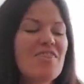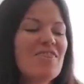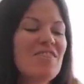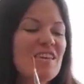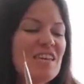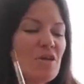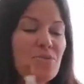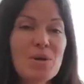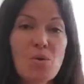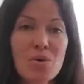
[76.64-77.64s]
The
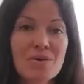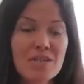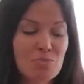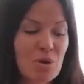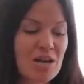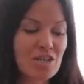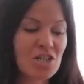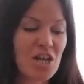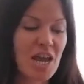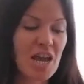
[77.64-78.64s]
3/4 inch
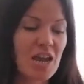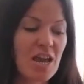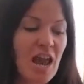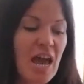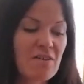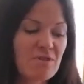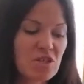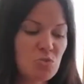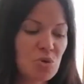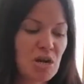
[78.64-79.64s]
brush, a 1/2
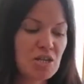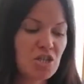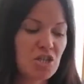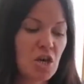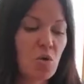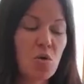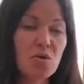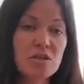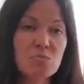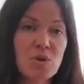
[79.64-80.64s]
inch brush, a 1/4
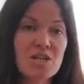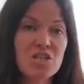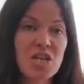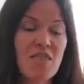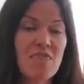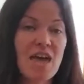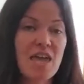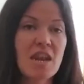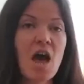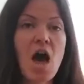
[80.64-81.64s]
inch brush, and
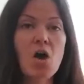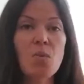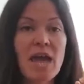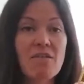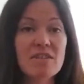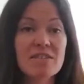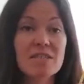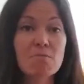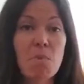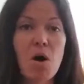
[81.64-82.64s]
then we have this
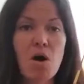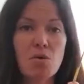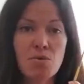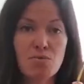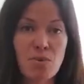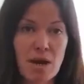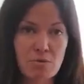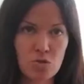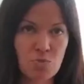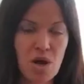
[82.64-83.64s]
small
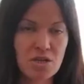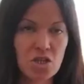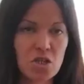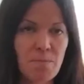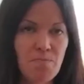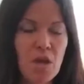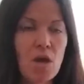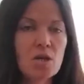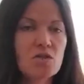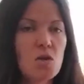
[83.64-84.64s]
round brush.
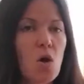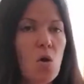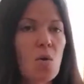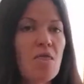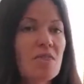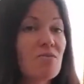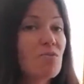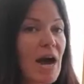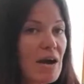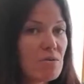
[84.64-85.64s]
So the
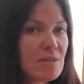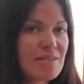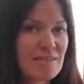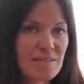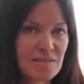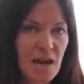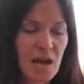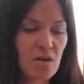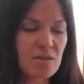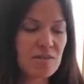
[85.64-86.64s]
round is the
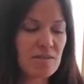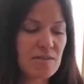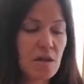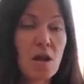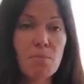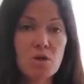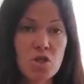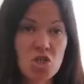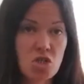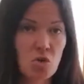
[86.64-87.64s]
style. This is a number
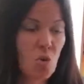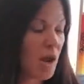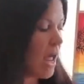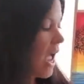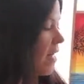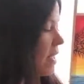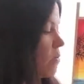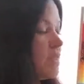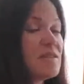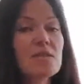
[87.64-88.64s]
2. And then
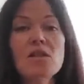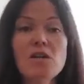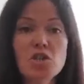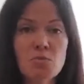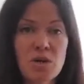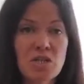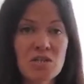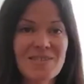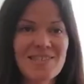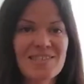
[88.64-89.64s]
with these larger
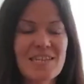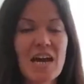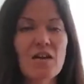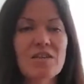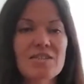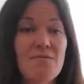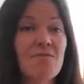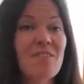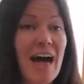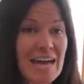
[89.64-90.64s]
brushes, the style is
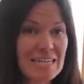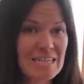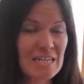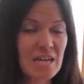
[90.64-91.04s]
flat.